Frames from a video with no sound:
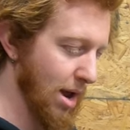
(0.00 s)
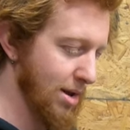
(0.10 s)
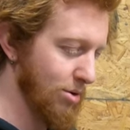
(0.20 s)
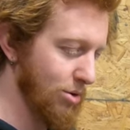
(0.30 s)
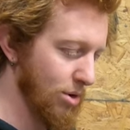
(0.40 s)

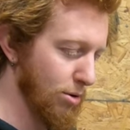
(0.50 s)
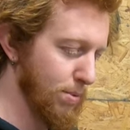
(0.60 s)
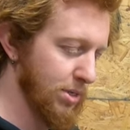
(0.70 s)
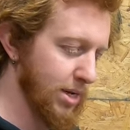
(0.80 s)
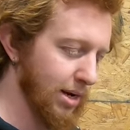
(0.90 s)
I don't
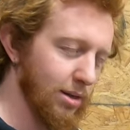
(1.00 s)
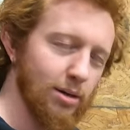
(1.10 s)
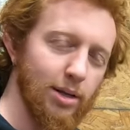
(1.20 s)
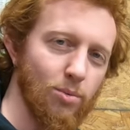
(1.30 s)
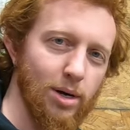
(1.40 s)

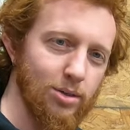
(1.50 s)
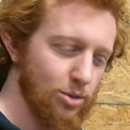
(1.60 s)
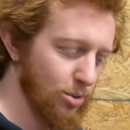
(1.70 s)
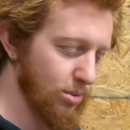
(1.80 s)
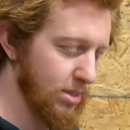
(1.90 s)
particularly want
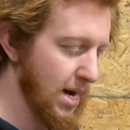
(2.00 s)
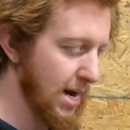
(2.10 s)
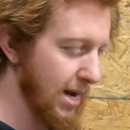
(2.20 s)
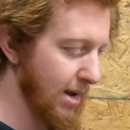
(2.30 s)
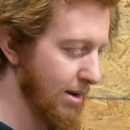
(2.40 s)
to
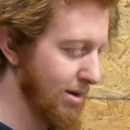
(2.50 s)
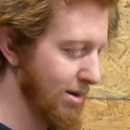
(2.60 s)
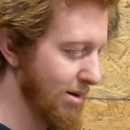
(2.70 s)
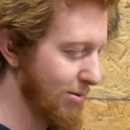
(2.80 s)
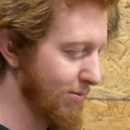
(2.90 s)
die
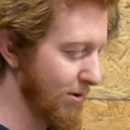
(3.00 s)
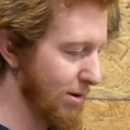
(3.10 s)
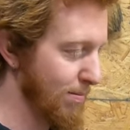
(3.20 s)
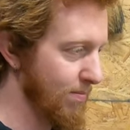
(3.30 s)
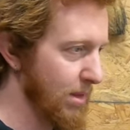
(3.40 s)

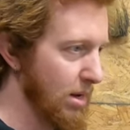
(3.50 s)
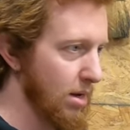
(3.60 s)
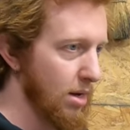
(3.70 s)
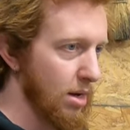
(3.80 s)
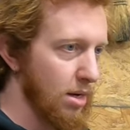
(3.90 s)
from
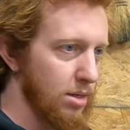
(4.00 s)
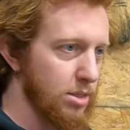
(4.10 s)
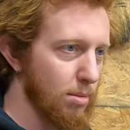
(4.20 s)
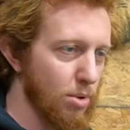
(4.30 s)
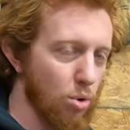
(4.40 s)

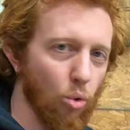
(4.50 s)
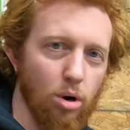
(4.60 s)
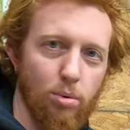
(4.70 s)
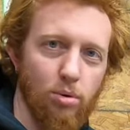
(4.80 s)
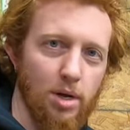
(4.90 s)
some
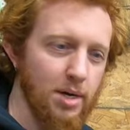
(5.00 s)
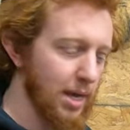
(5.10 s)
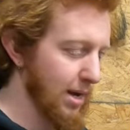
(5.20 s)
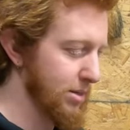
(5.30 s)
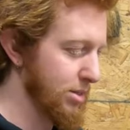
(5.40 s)
horrible lung
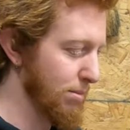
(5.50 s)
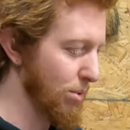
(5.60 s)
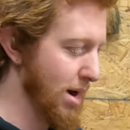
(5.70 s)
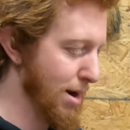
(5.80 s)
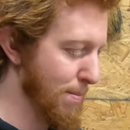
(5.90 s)
cancer
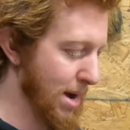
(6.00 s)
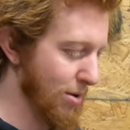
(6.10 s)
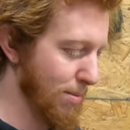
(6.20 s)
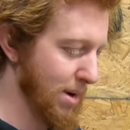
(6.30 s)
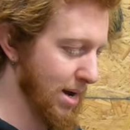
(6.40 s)
brought
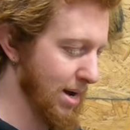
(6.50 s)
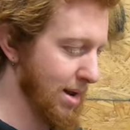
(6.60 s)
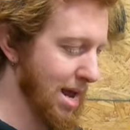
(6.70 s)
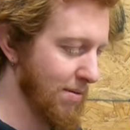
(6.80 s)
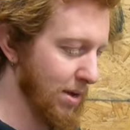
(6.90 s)
about by
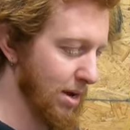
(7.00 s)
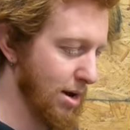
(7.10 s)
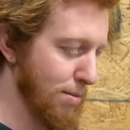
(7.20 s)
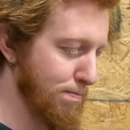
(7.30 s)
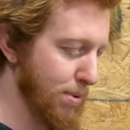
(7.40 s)
having
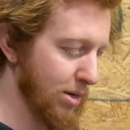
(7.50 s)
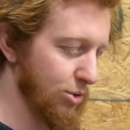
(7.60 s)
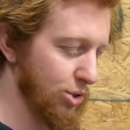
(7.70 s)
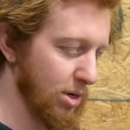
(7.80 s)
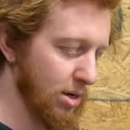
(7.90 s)
a
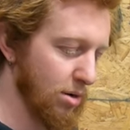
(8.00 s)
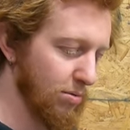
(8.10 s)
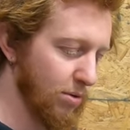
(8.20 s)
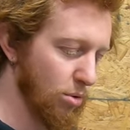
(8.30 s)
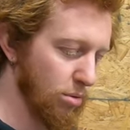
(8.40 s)
bunch
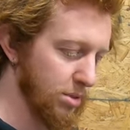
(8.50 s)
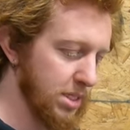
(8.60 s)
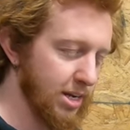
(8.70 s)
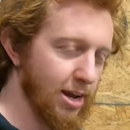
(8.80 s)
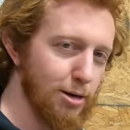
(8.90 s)
of old
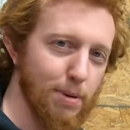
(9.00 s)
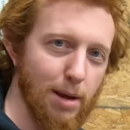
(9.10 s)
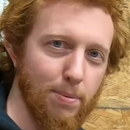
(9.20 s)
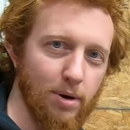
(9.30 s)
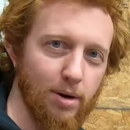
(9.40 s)

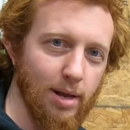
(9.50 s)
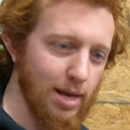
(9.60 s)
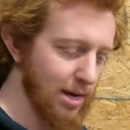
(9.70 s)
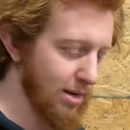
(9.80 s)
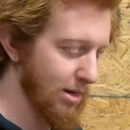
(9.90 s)
sandpaper
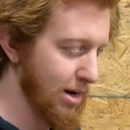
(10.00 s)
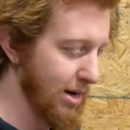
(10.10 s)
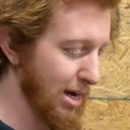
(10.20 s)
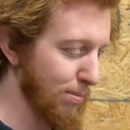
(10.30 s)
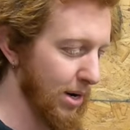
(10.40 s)
and
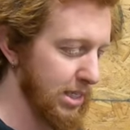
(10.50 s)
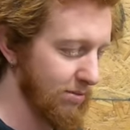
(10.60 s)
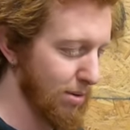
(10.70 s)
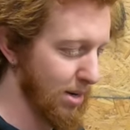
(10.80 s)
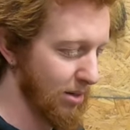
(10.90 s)
cutting
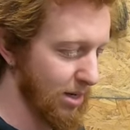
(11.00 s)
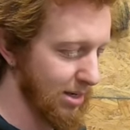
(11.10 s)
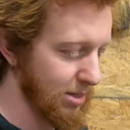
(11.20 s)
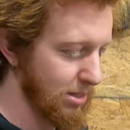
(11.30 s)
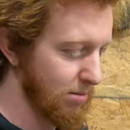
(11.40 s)
abrasive in my
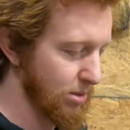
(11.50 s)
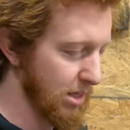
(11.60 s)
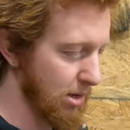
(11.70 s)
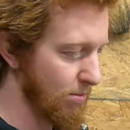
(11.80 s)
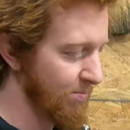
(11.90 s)
lungs.
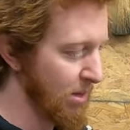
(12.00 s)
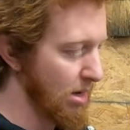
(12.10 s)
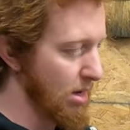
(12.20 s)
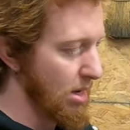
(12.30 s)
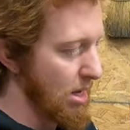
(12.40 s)
So
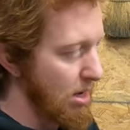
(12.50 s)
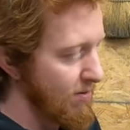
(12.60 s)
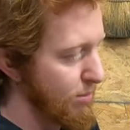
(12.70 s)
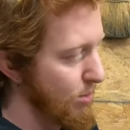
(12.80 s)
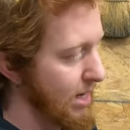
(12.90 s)

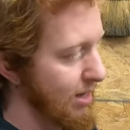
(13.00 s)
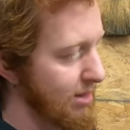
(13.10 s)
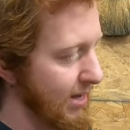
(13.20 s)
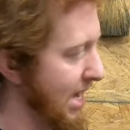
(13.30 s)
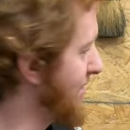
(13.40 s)
doing
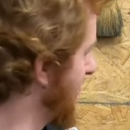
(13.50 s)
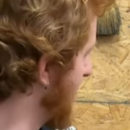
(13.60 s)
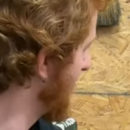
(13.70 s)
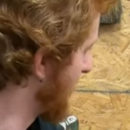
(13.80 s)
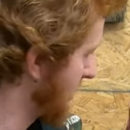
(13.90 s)
anything
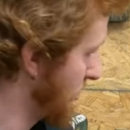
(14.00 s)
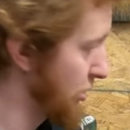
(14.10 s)
heavy, like